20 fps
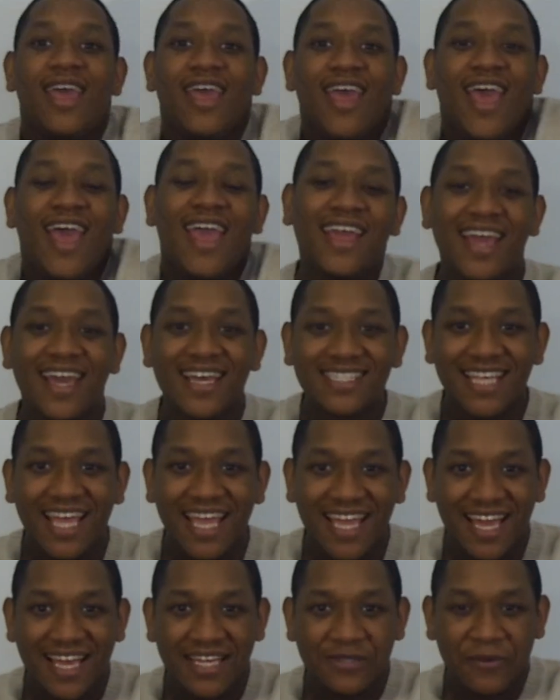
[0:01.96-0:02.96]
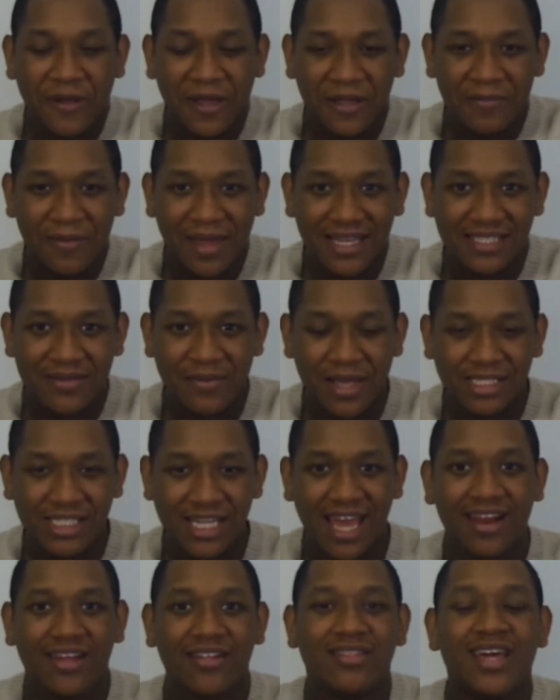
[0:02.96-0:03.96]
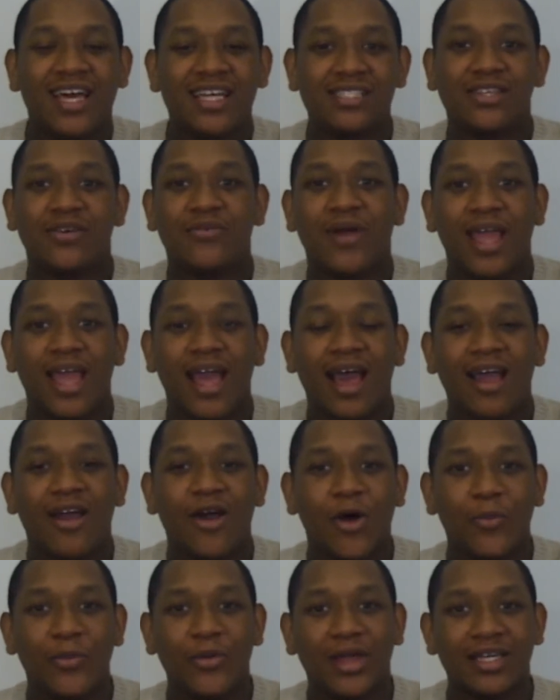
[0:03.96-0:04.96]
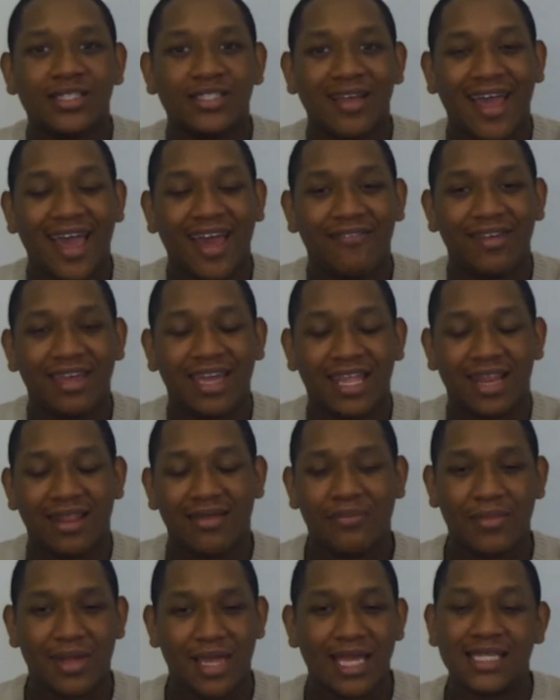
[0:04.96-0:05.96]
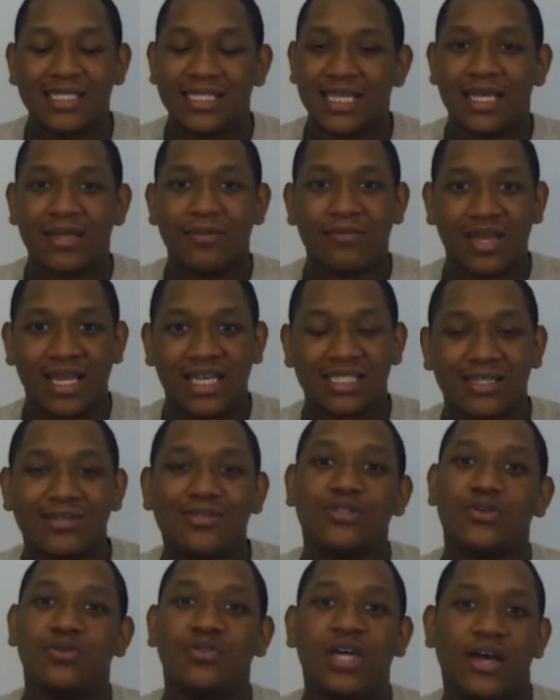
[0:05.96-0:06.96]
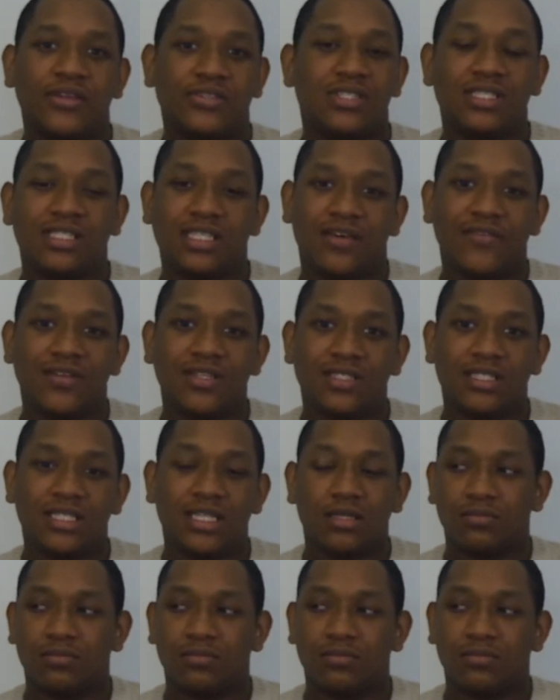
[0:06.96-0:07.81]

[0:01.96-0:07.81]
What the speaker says: Hey guys, welcome back to my channel, ThatSoRay. I hope you guys are having an amazing 2017.